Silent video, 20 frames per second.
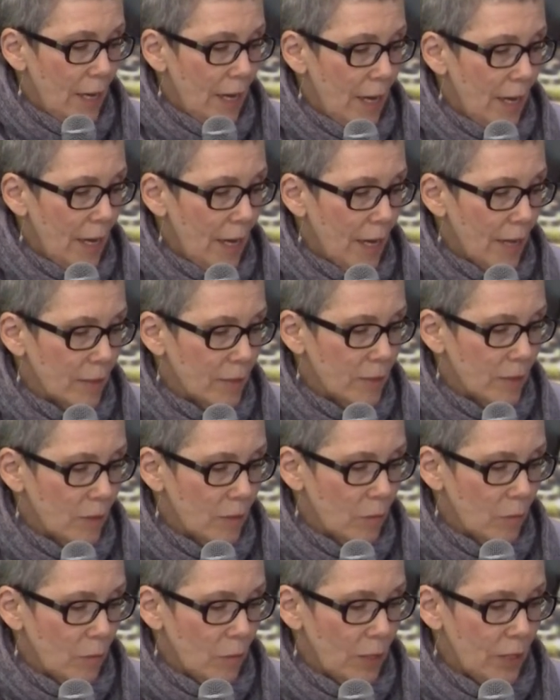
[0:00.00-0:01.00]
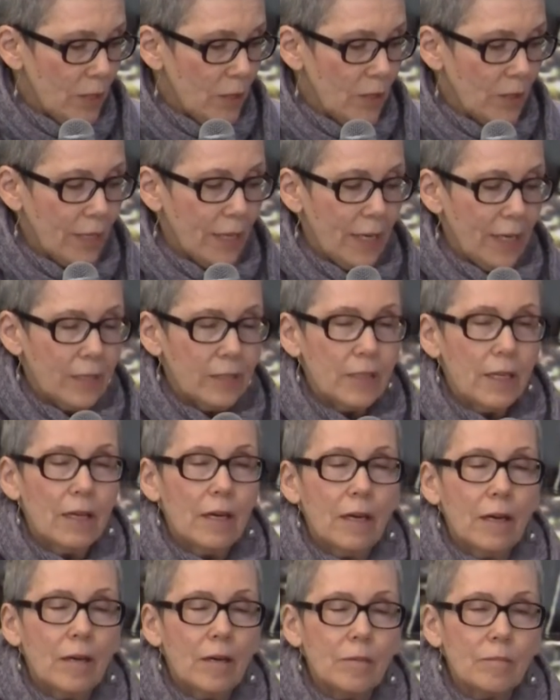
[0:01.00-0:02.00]
And we look at
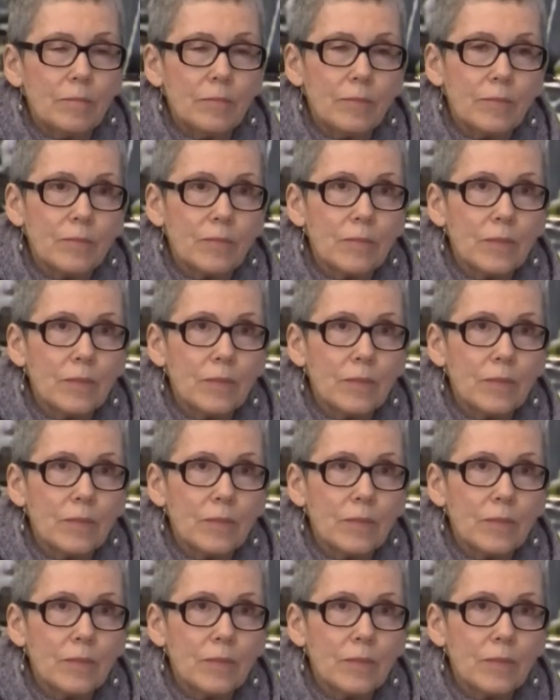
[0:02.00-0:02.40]
um,